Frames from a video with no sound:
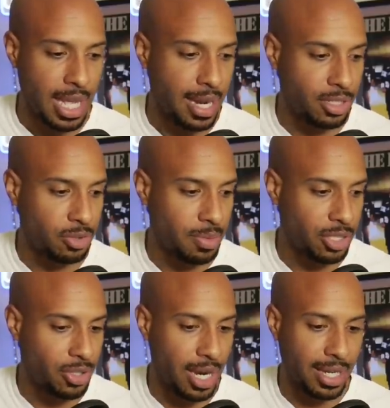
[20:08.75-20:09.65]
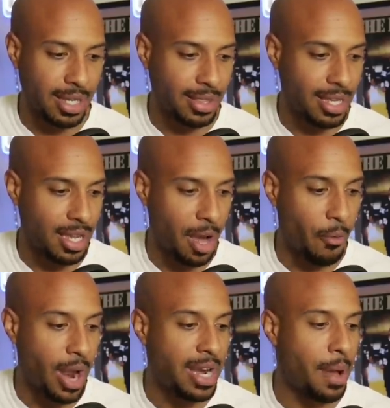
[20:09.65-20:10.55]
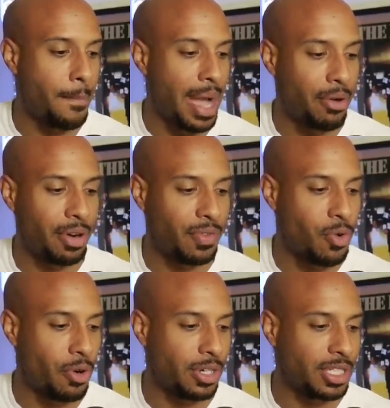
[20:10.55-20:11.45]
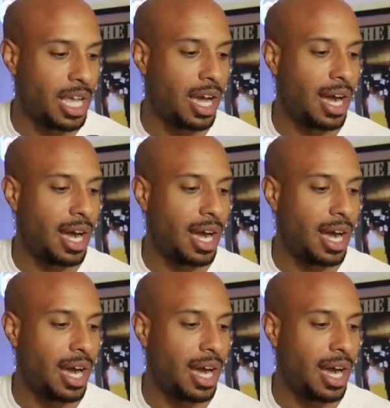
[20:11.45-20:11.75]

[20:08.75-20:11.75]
And I just want to make sure I get the right amount of corners,